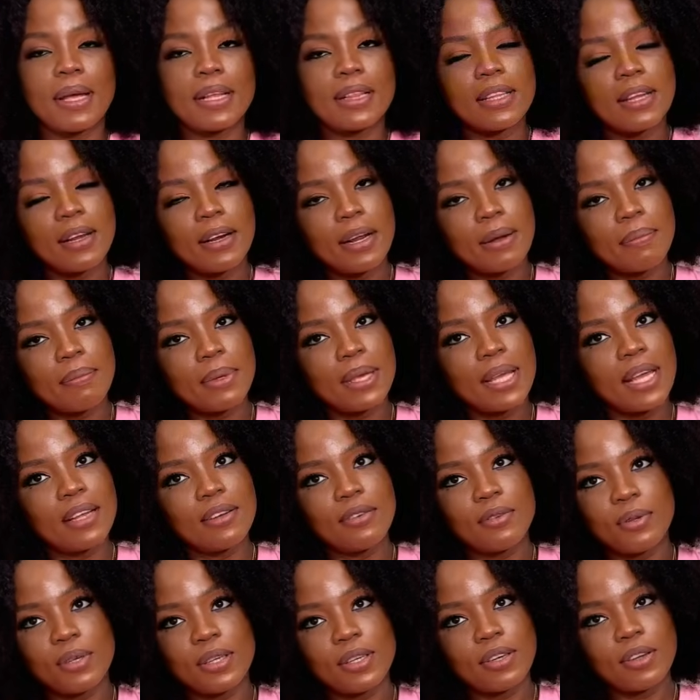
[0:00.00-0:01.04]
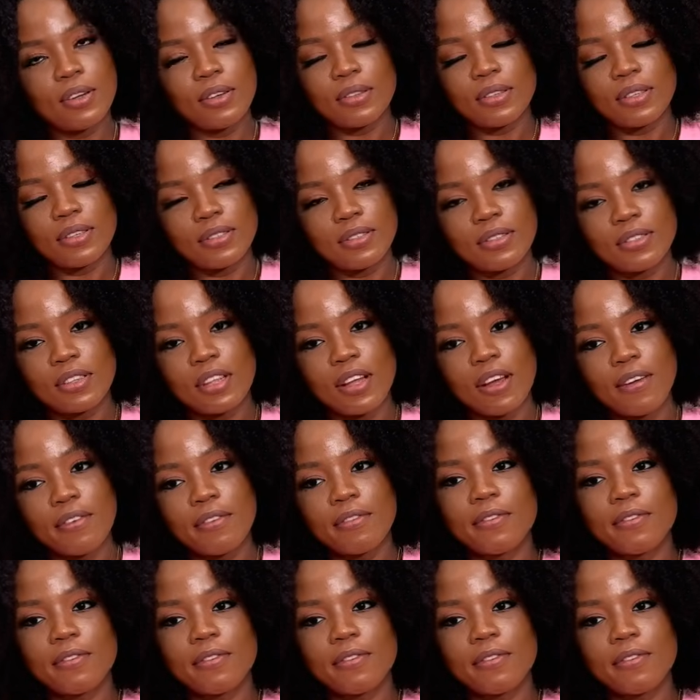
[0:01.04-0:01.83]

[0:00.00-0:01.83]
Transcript: therapy and doing all this stuff,